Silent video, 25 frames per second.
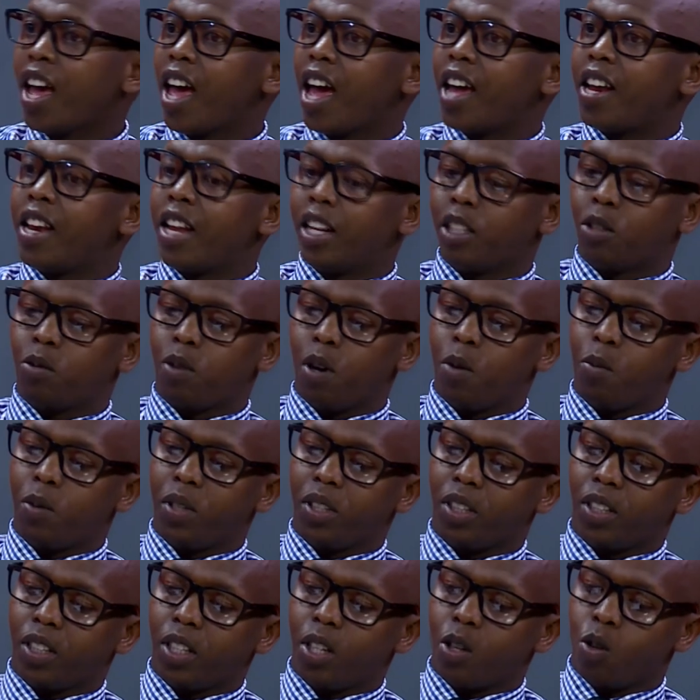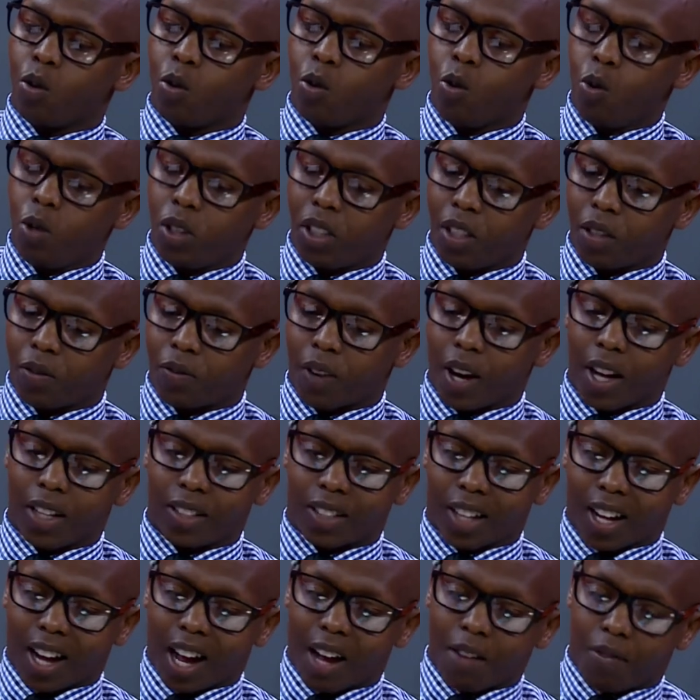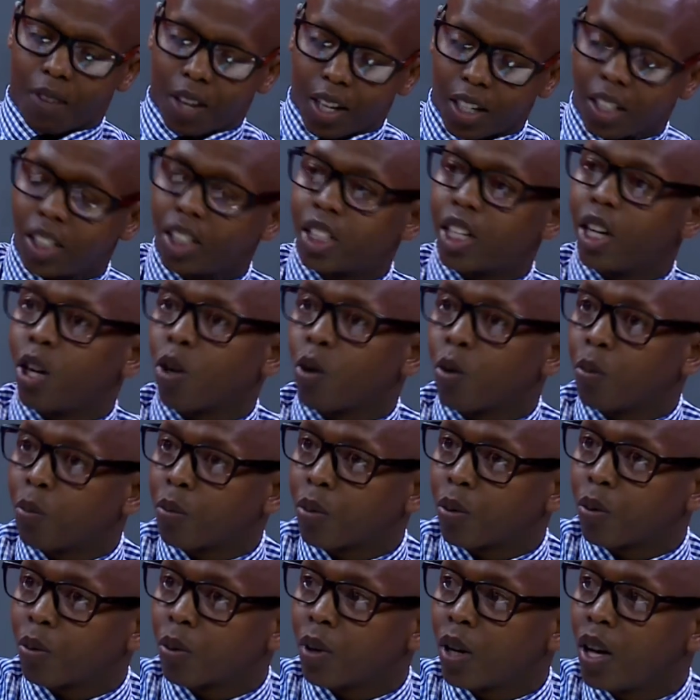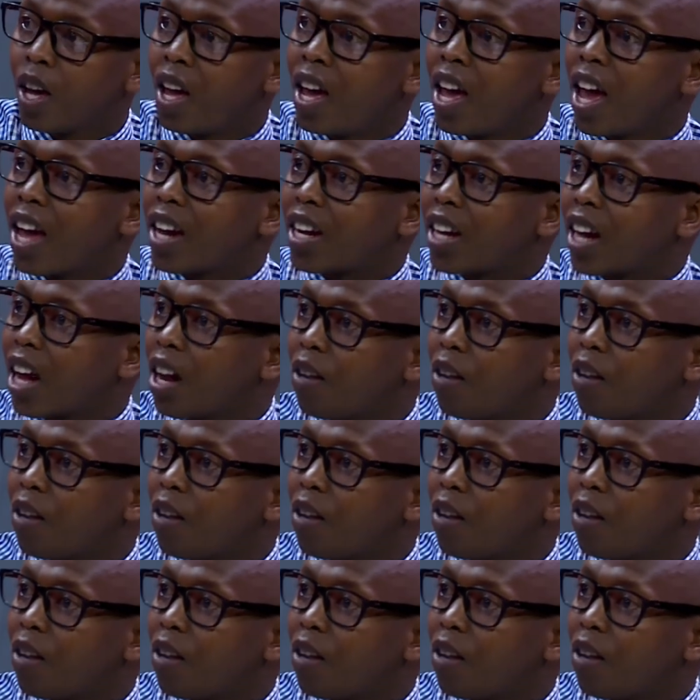And that's where we see Lucifer is a covering cherub. And